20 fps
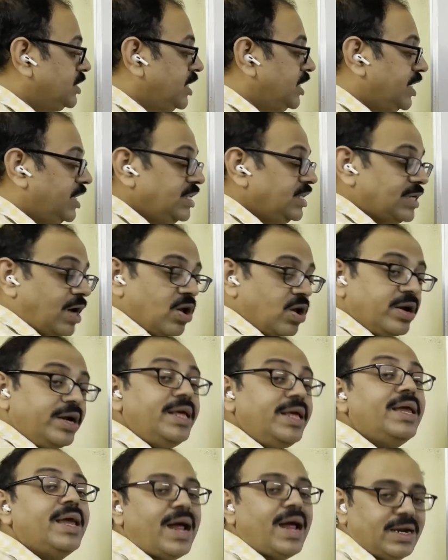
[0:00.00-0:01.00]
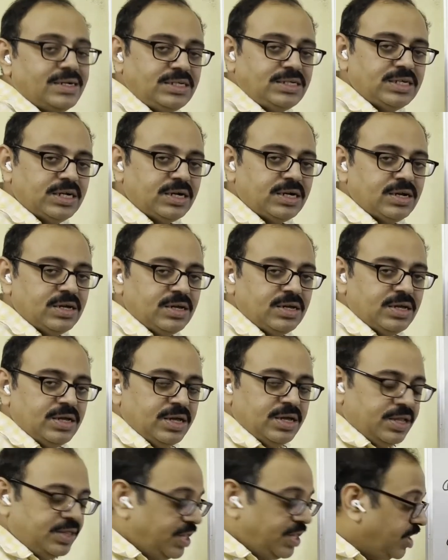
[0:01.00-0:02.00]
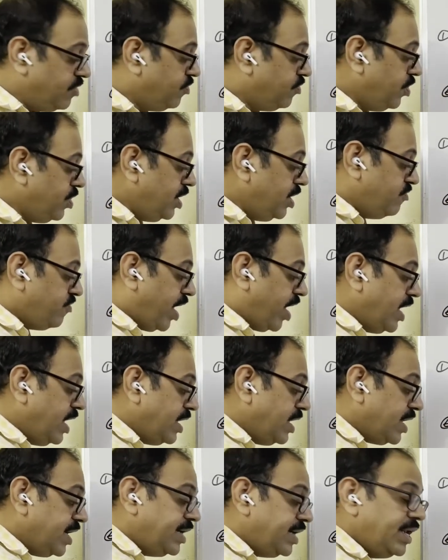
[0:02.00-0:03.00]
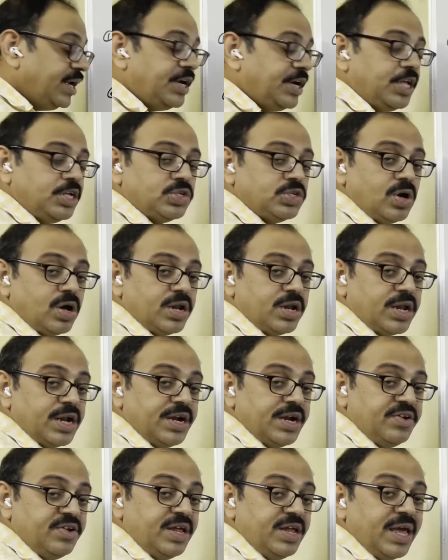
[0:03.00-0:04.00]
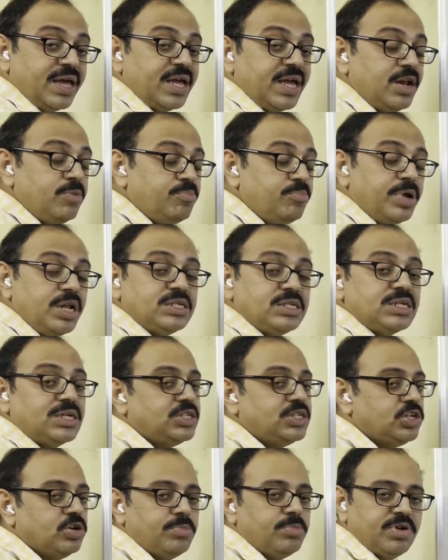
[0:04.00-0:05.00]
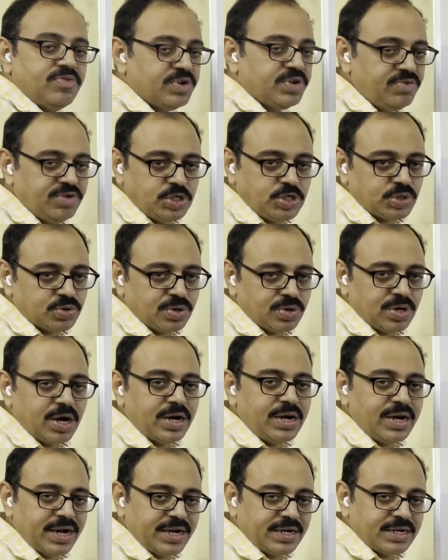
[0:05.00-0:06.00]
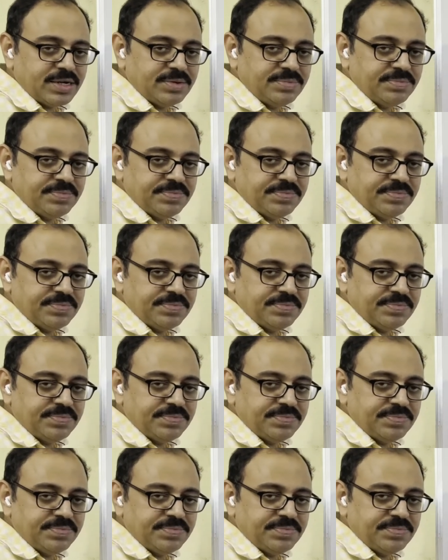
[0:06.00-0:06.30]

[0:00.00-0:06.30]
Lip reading: asset is already cancelled. Therefore, while writing dishonor entry, again bills receivable word we should not write.